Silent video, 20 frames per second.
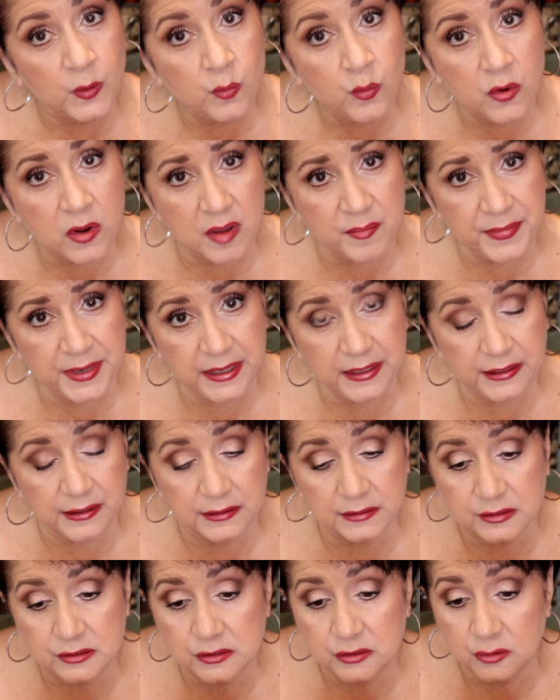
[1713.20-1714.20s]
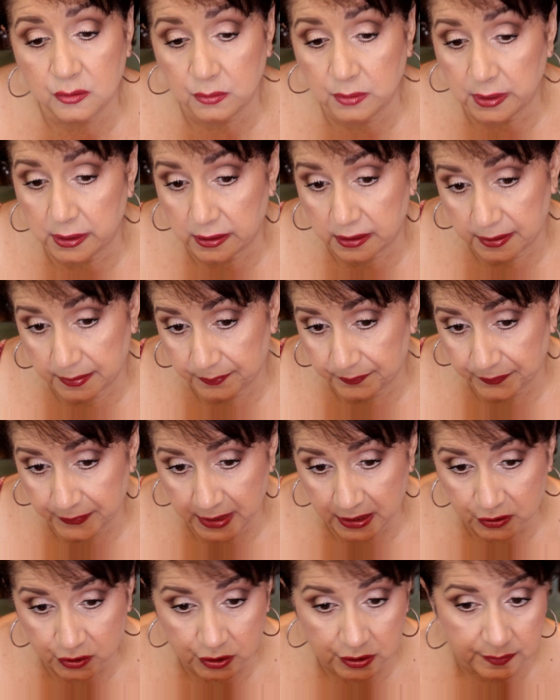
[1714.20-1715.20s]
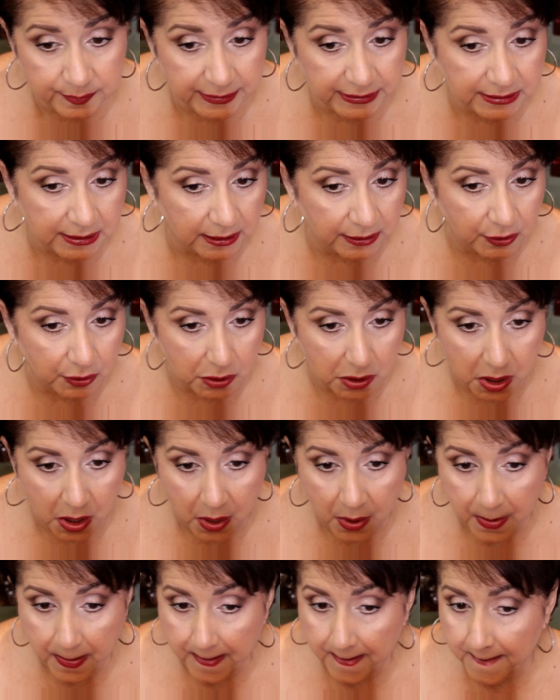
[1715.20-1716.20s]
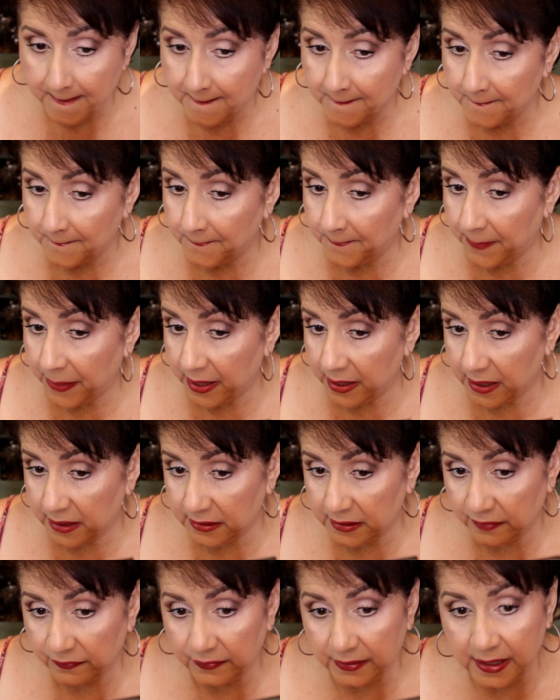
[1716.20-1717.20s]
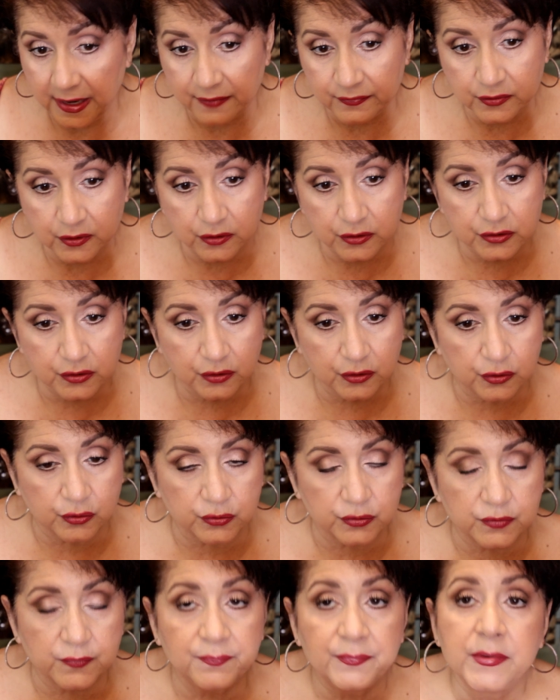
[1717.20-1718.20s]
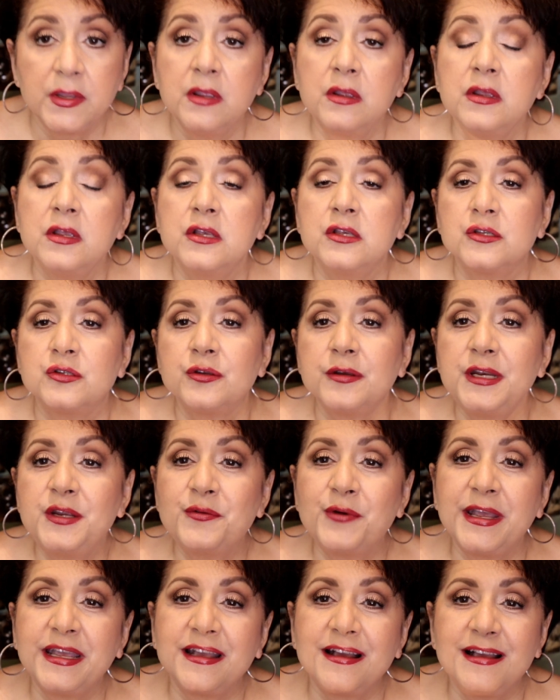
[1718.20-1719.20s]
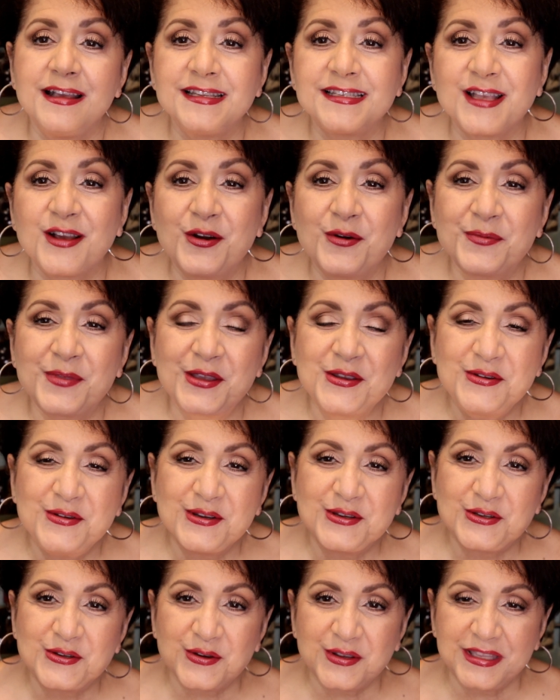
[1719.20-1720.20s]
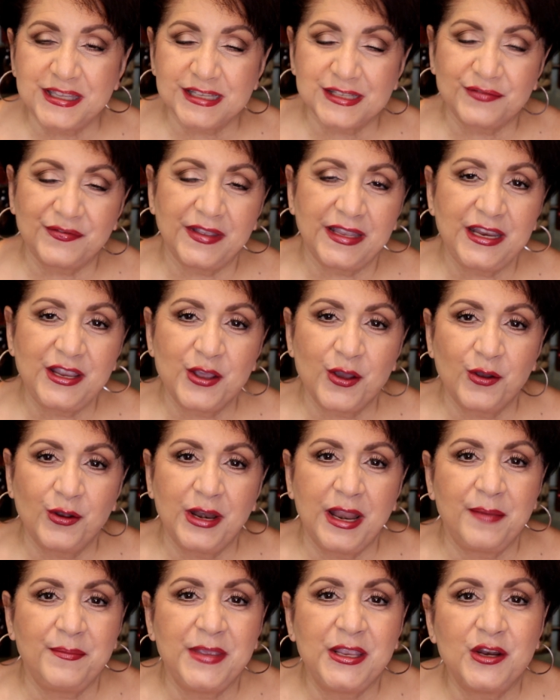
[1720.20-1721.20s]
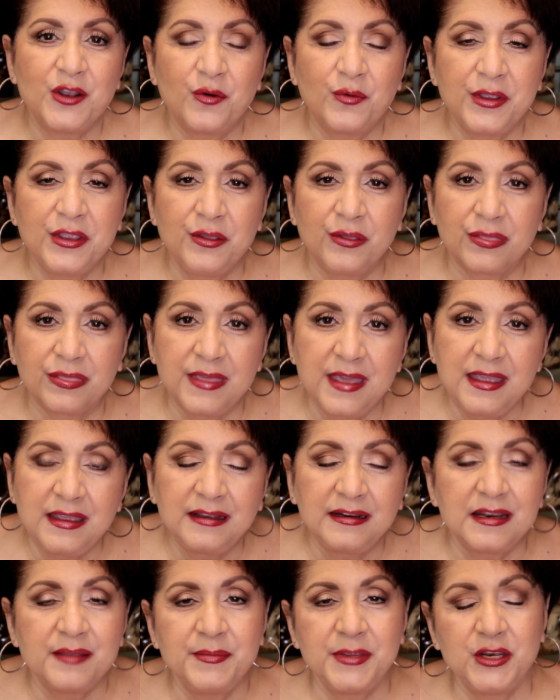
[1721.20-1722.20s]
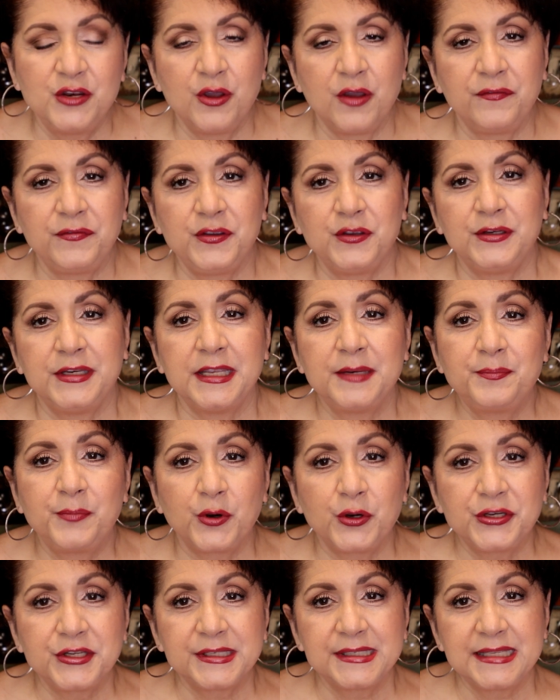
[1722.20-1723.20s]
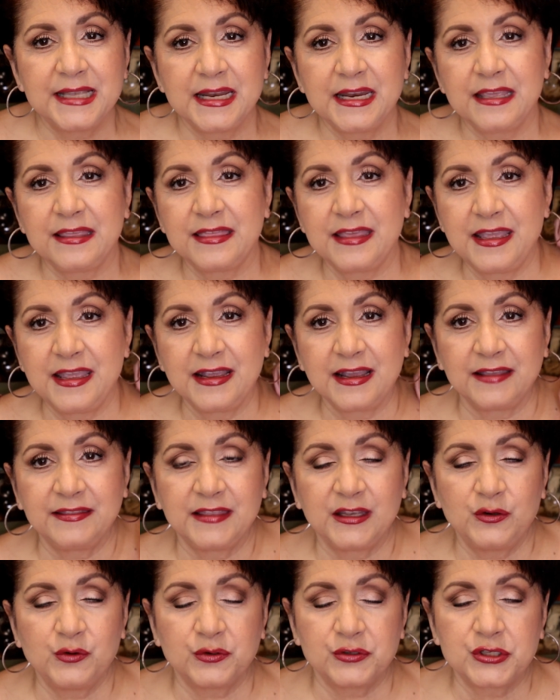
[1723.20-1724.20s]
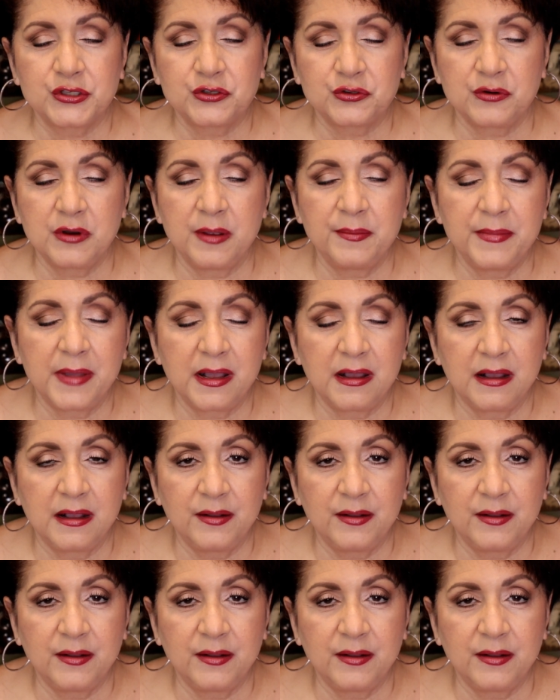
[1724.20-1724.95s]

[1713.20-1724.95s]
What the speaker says: Woke up at 8. So I shouldn't be tired. But I definitely have dark circles. So anyway, guys, I hope that you enjoyed this video. Let me know what you think. Let me know if you did purchase anything at the Nordstrom